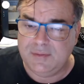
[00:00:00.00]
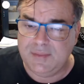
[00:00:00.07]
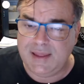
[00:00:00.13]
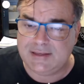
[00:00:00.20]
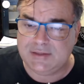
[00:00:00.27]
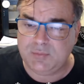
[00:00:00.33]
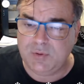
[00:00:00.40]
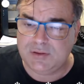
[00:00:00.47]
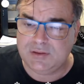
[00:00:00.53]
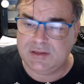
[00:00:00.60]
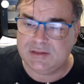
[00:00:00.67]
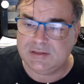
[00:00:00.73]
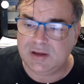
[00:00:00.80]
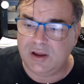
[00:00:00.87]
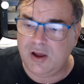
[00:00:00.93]
That's what
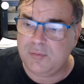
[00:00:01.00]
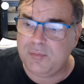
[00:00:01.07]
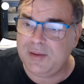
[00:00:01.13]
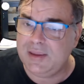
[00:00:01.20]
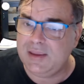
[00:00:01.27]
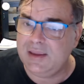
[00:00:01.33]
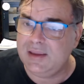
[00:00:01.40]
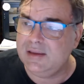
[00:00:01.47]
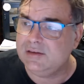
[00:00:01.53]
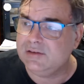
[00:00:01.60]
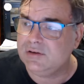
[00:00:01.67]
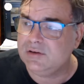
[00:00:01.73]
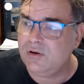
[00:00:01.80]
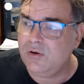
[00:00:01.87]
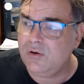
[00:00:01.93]
this hobby
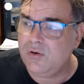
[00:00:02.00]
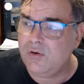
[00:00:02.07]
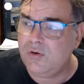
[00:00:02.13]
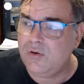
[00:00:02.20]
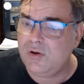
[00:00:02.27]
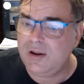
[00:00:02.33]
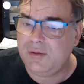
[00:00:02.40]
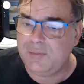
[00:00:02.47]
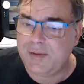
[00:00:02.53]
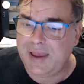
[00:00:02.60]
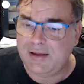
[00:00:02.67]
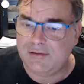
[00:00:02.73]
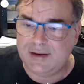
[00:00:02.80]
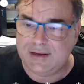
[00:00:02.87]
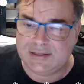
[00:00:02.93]
is all about.